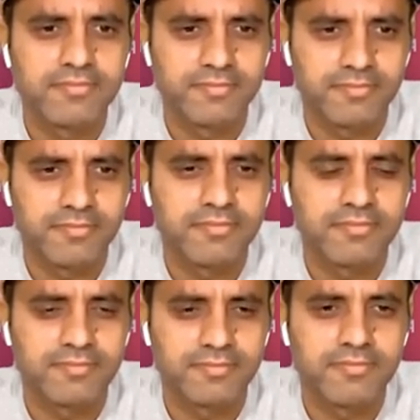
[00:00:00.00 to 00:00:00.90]

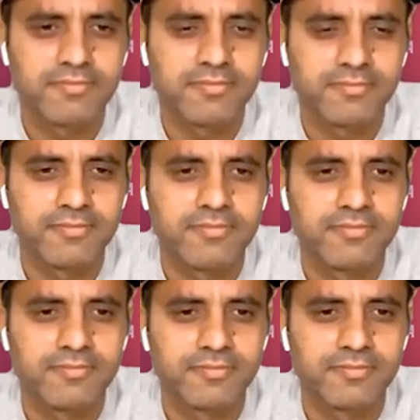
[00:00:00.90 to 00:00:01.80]

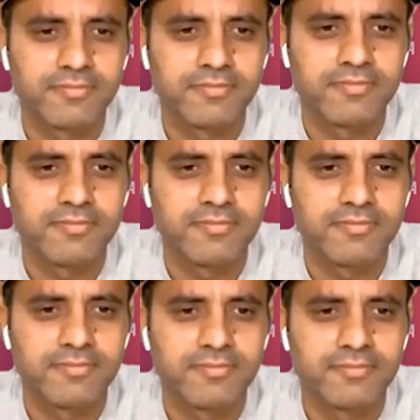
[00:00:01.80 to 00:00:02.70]

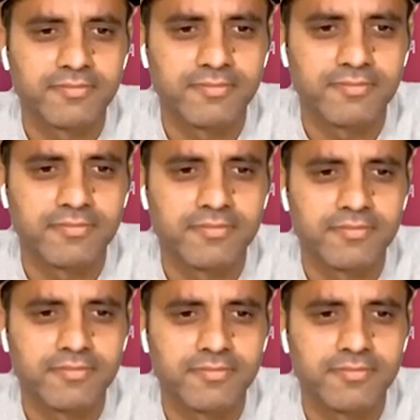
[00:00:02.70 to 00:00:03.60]

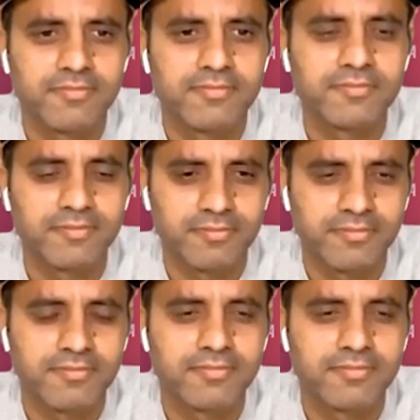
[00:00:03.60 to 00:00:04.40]
No words are spoken by the person on screen.